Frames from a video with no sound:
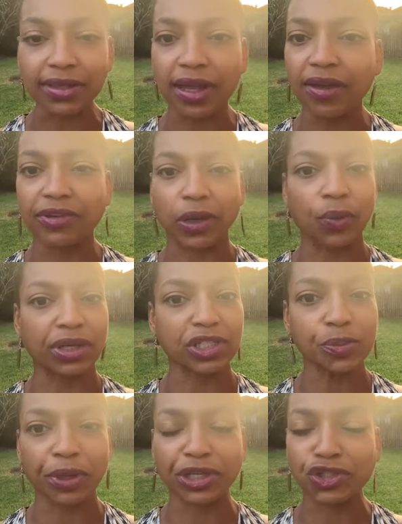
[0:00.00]
love and I want to
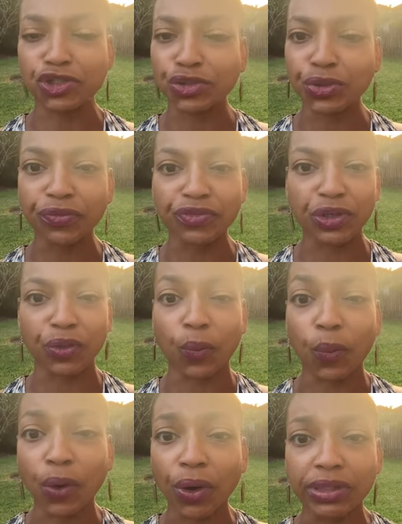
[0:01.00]
spread His truth to the
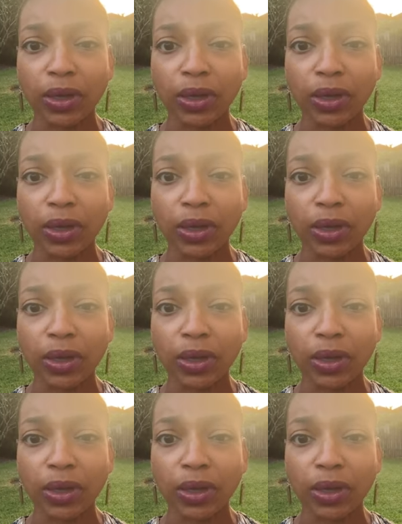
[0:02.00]
world.